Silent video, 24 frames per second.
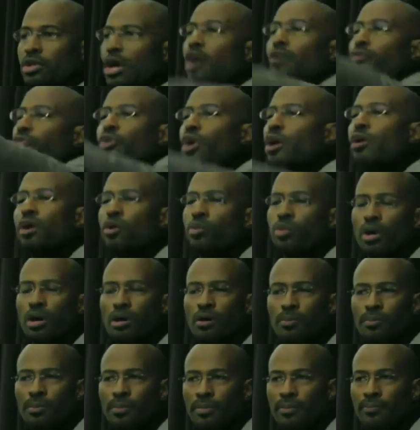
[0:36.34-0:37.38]
don't throw
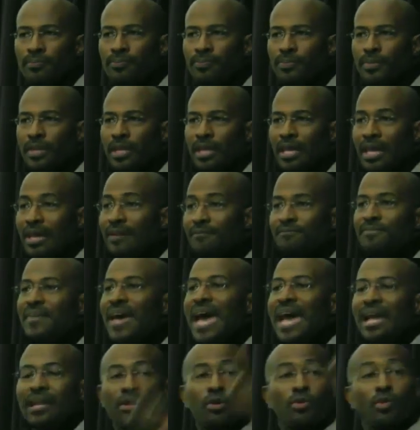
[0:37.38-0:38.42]
a rope.
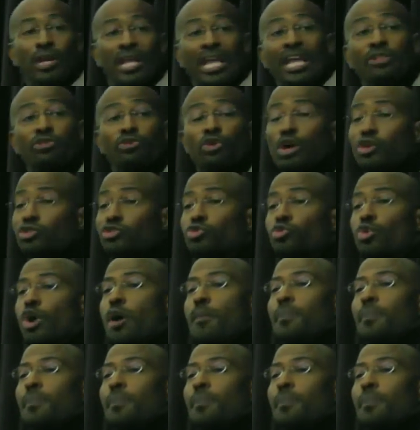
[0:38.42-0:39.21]
In fact, when he throws a